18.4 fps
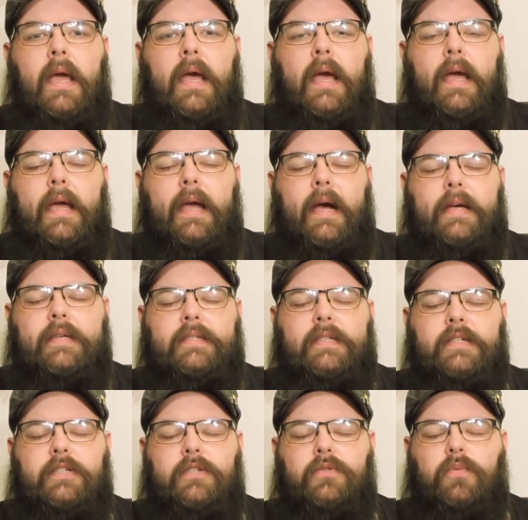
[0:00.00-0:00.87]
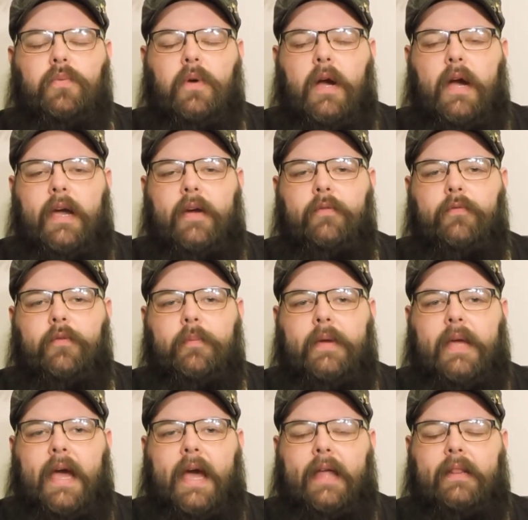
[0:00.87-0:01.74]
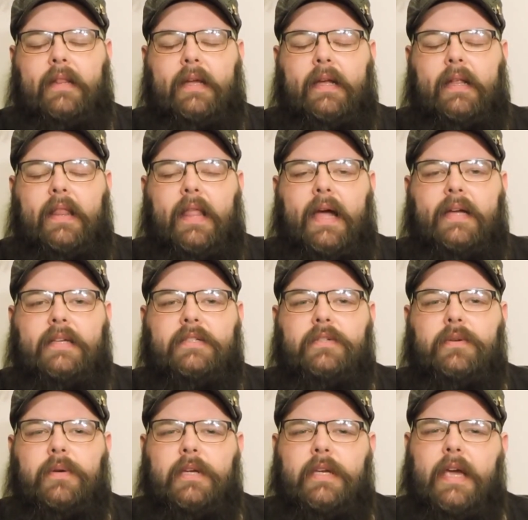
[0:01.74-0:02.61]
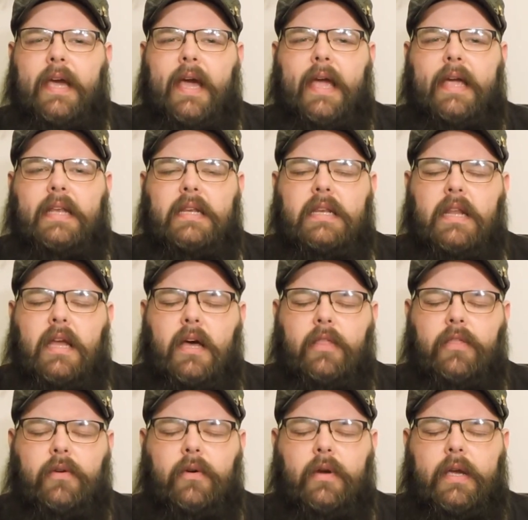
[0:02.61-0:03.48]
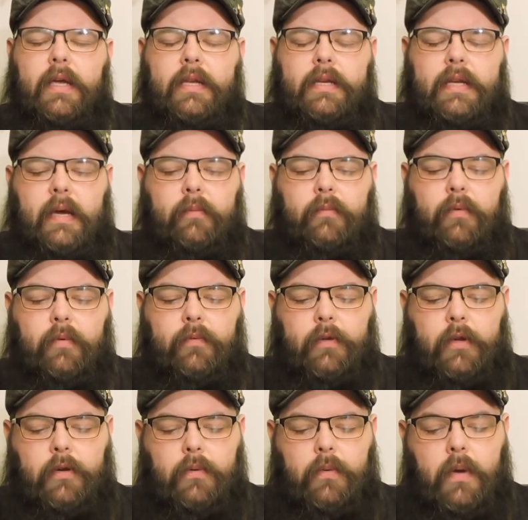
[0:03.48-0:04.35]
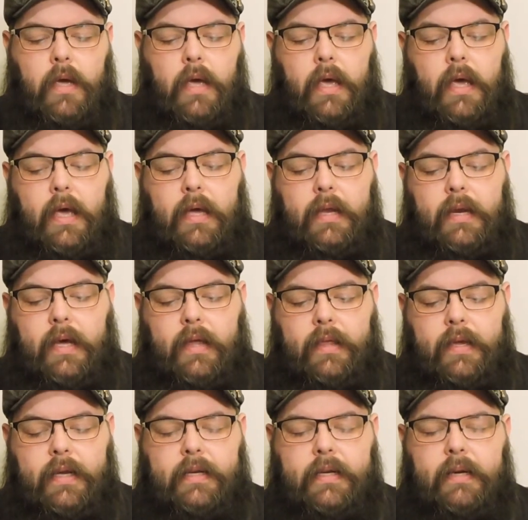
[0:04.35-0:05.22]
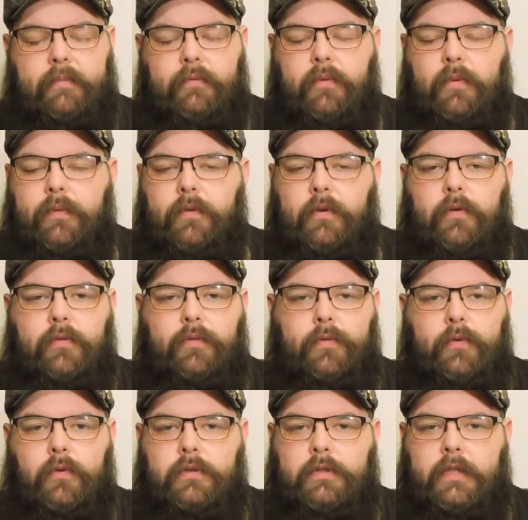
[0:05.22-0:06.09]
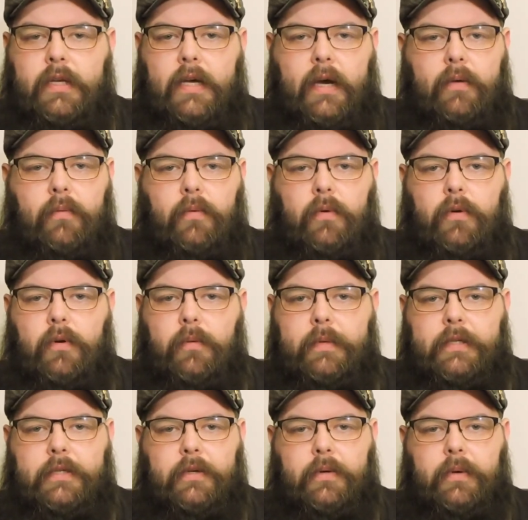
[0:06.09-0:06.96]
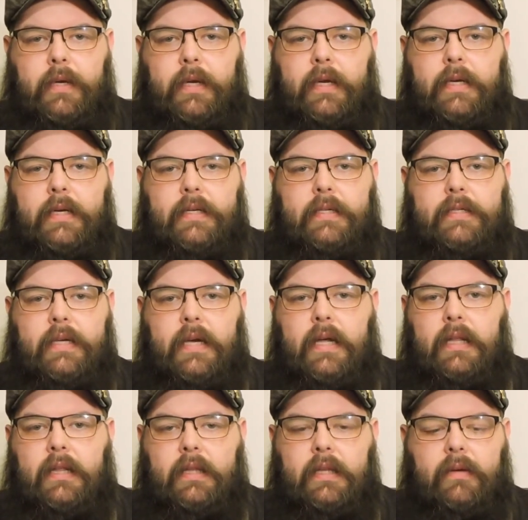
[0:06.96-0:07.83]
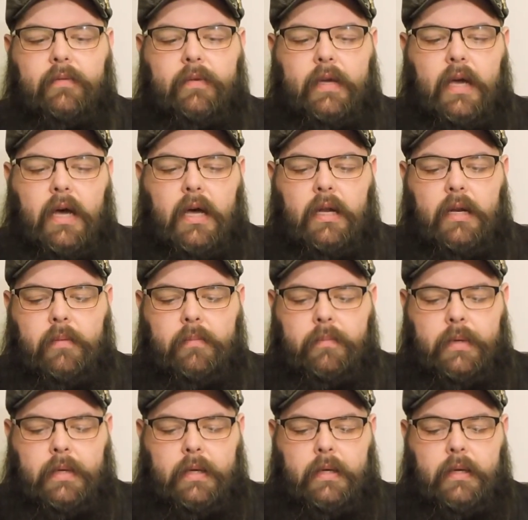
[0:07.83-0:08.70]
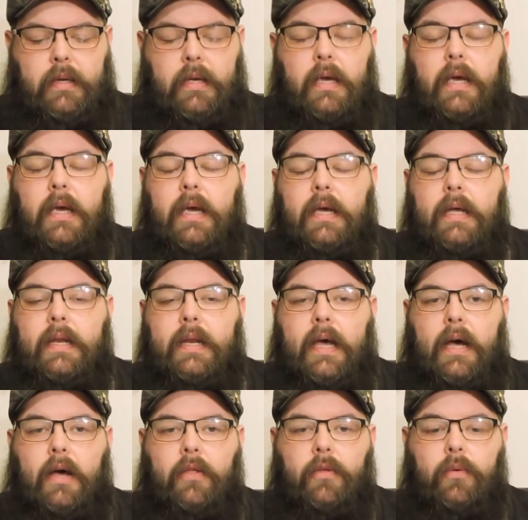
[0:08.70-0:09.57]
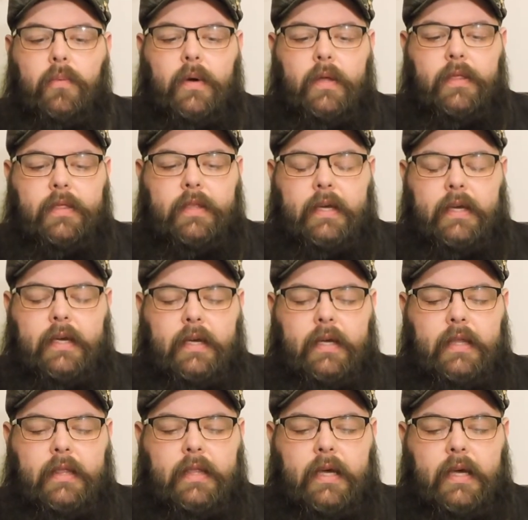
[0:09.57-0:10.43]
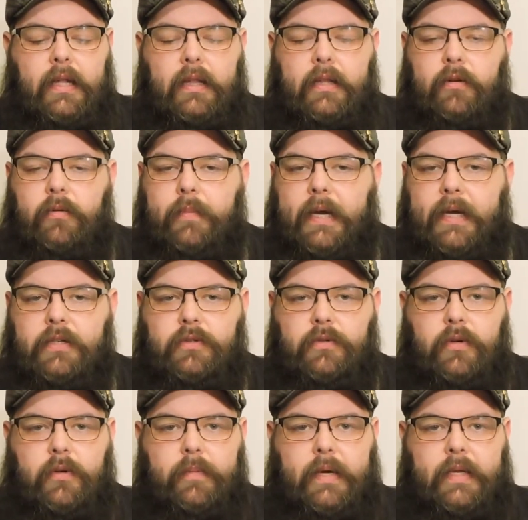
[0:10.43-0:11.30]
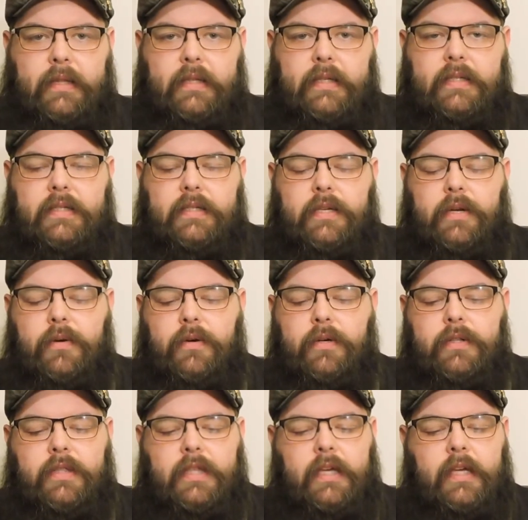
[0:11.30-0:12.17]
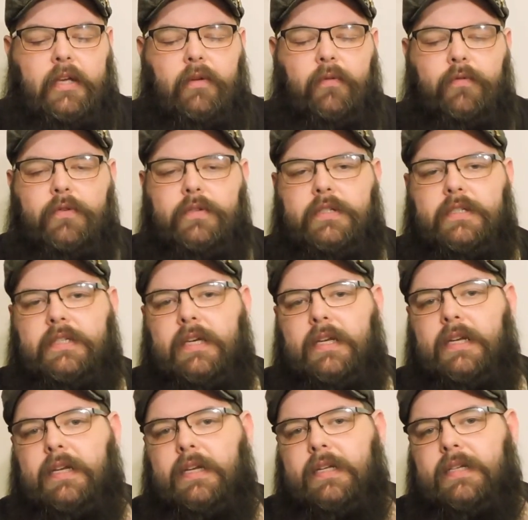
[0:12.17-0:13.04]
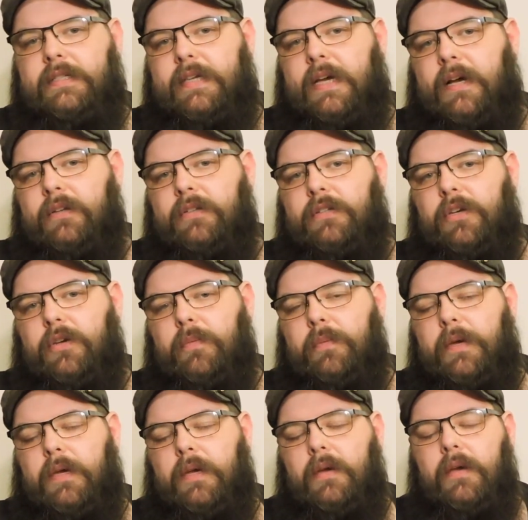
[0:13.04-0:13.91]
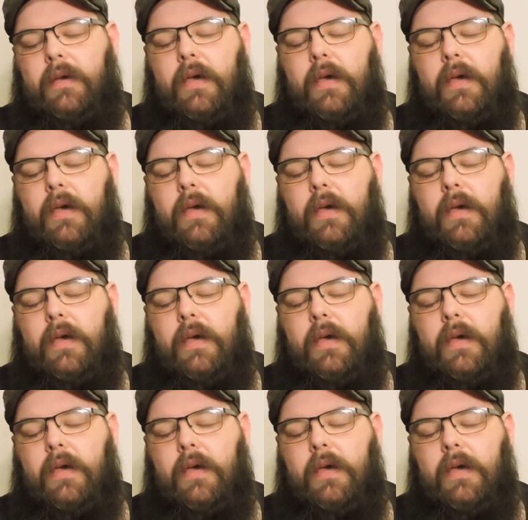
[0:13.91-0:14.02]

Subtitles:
Hey guys, this is Ryan from Catholic Glass doing yet another in-depth review. Now the in-depth review for tonight we're going to be doing is Olivina Men. Now the one thing, that a little backstory about this, Noah, thank you for sending this out to me.